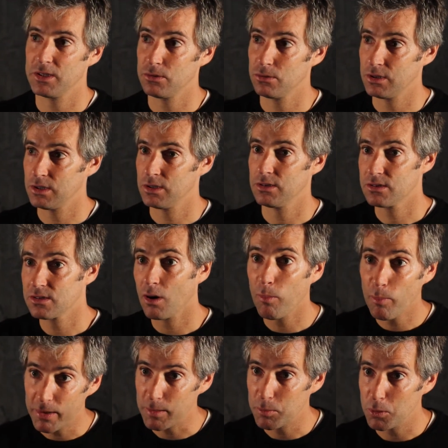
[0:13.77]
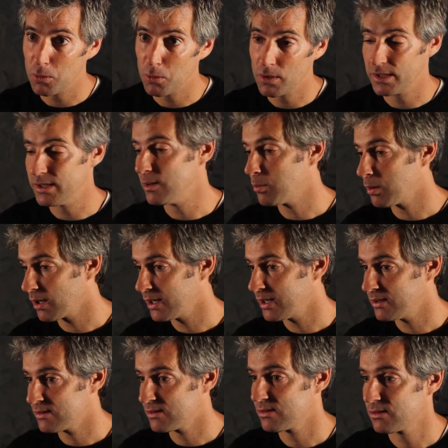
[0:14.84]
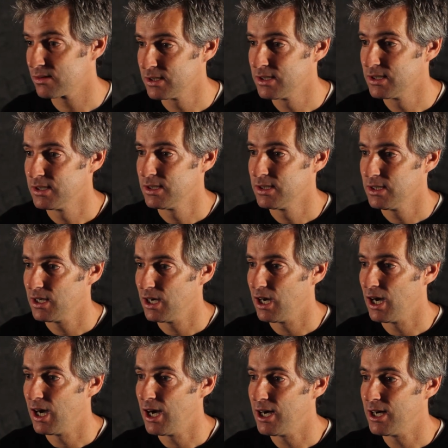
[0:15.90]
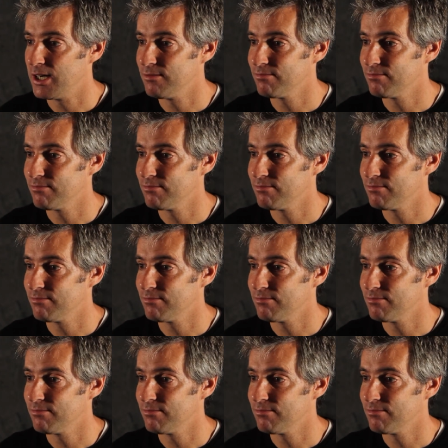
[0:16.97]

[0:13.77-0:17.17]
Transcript: between the top people and the players uh,